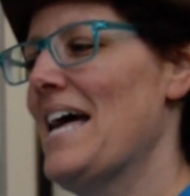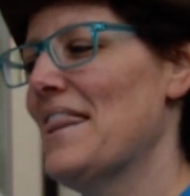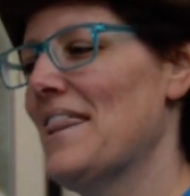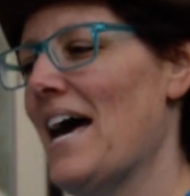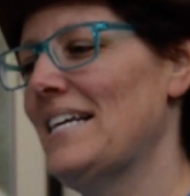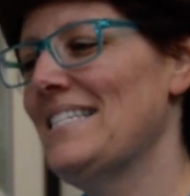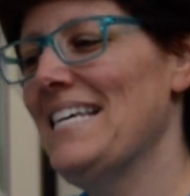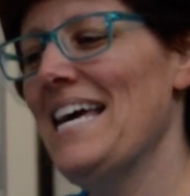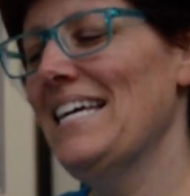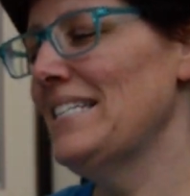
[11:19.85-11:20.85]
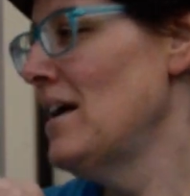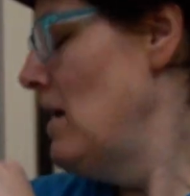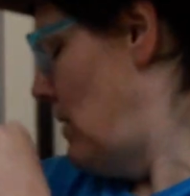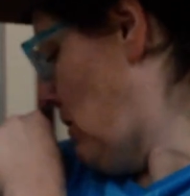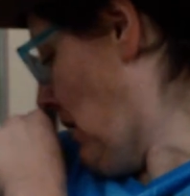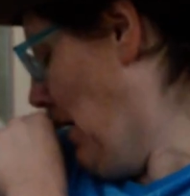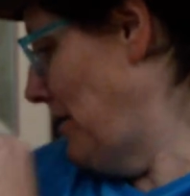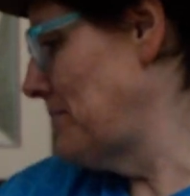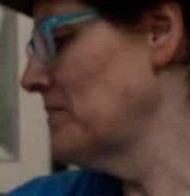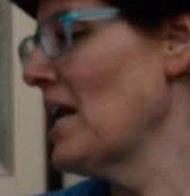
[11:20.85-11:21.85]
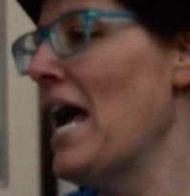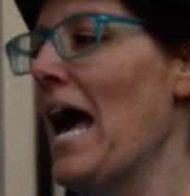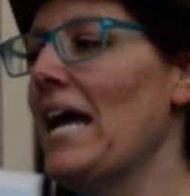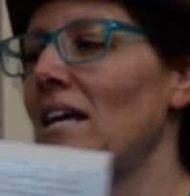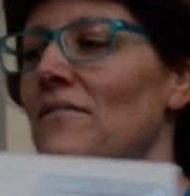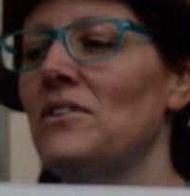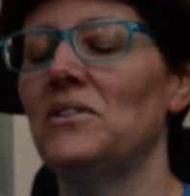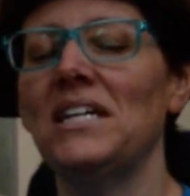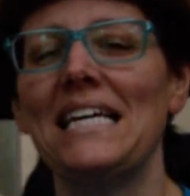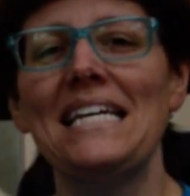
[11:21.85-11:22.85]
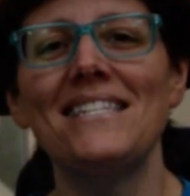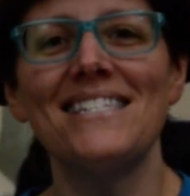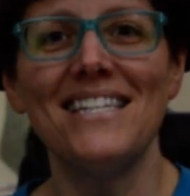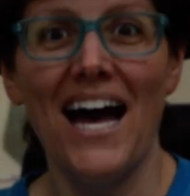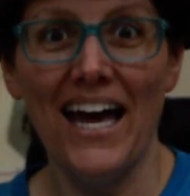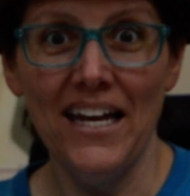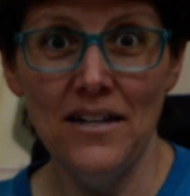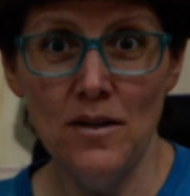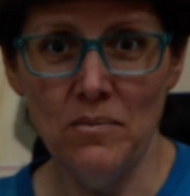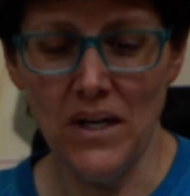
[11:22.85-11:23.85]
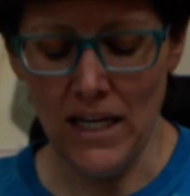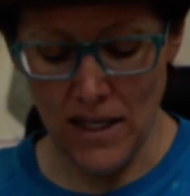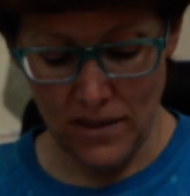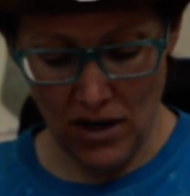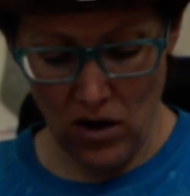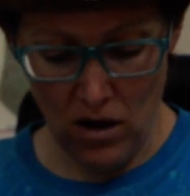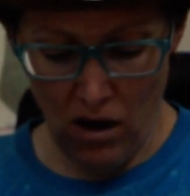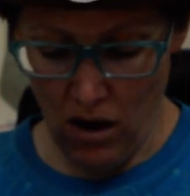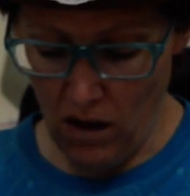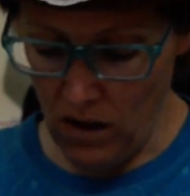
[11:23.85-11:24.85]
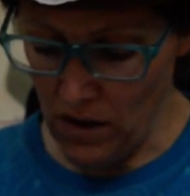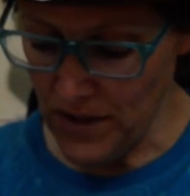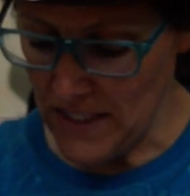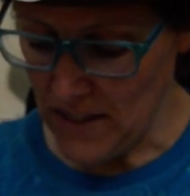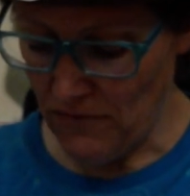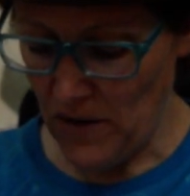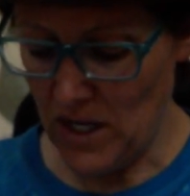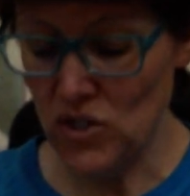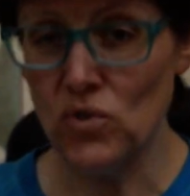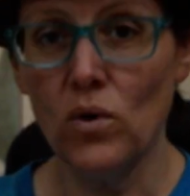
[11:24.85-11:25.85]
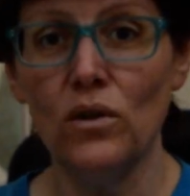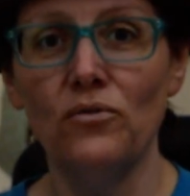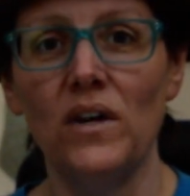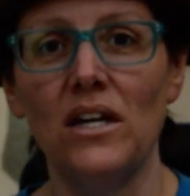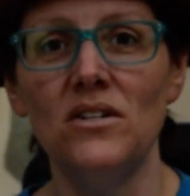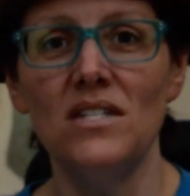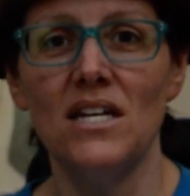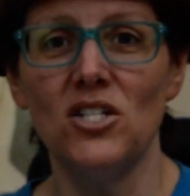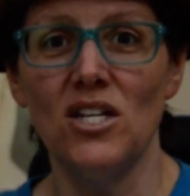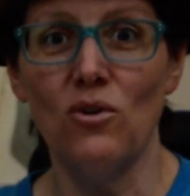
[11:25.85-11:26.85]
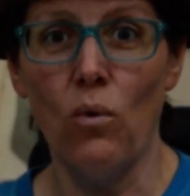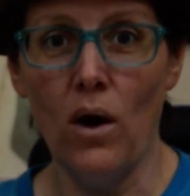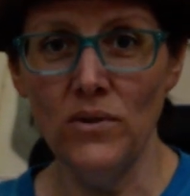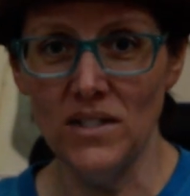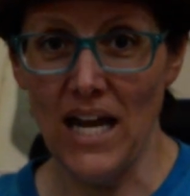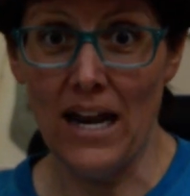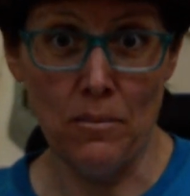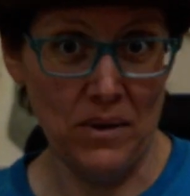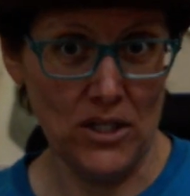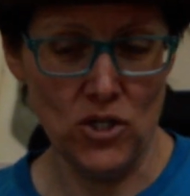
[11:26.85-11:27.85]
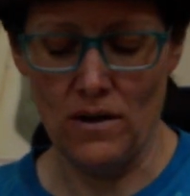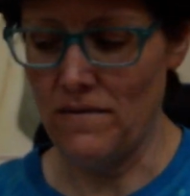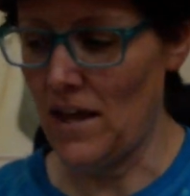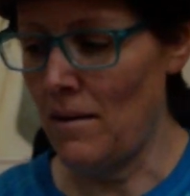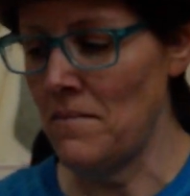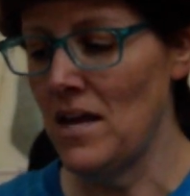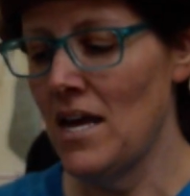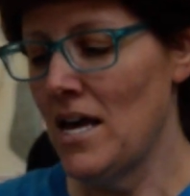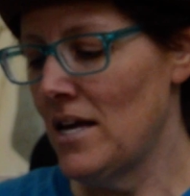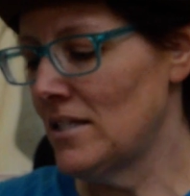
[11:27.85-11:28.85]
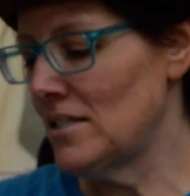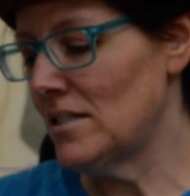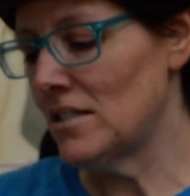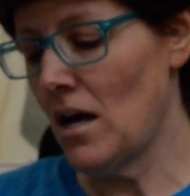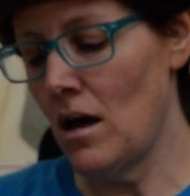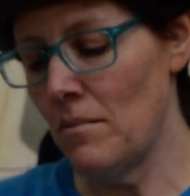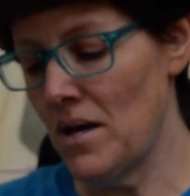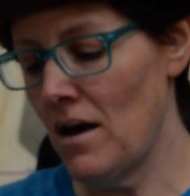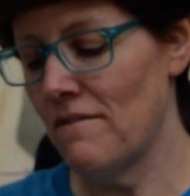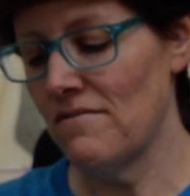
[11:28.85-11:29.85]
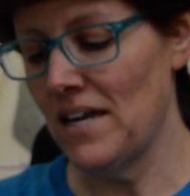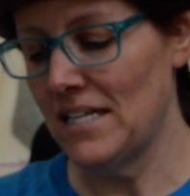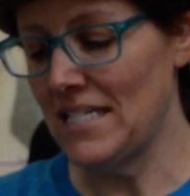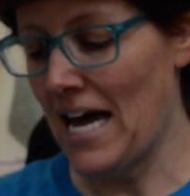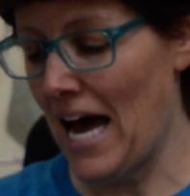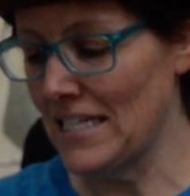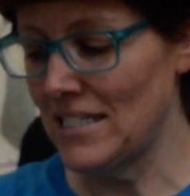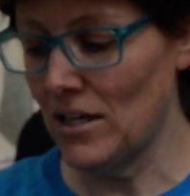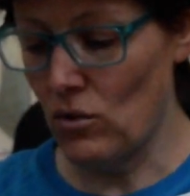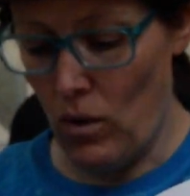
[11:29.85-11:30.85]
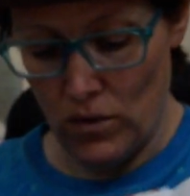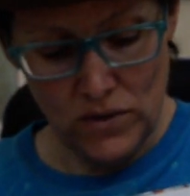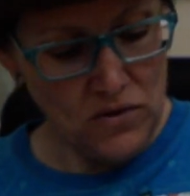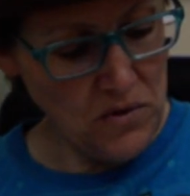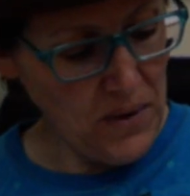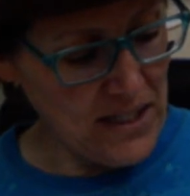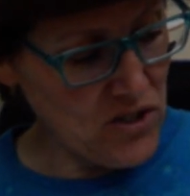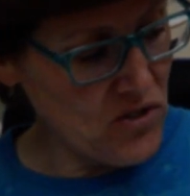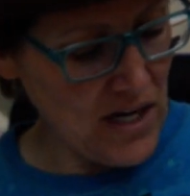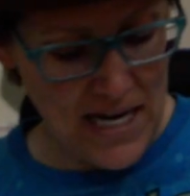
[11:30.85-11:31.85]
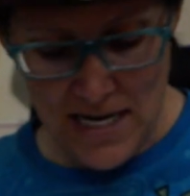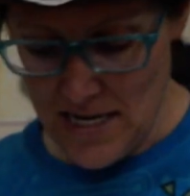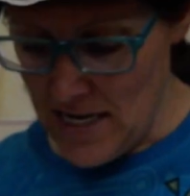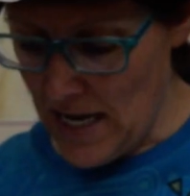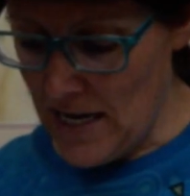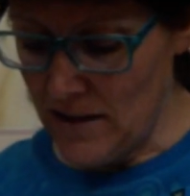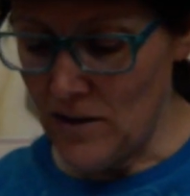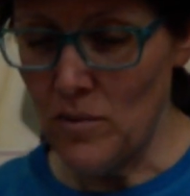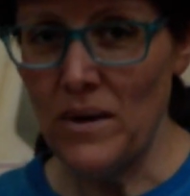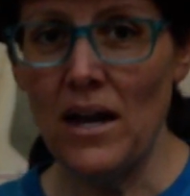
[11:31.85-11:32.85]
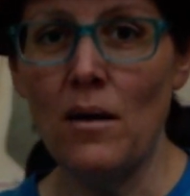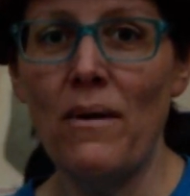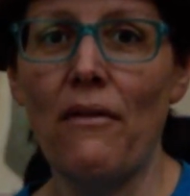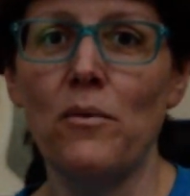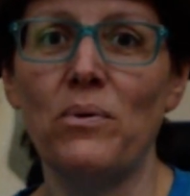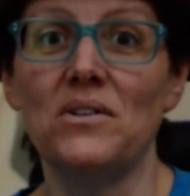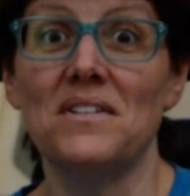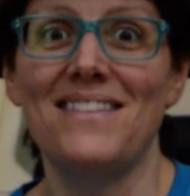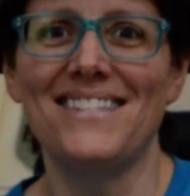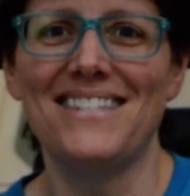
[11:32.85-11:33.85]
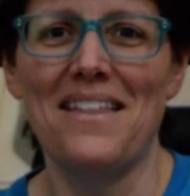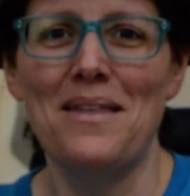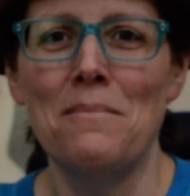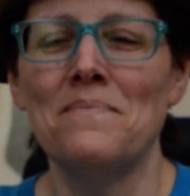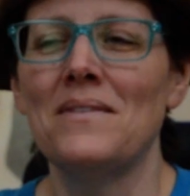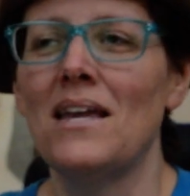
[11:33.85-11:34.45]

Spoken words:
That is it. And if you look inside the book, there are all the different historical figures that she quotes and a picture of them. Some fantastic quotes through history and a little bit about the person that said them.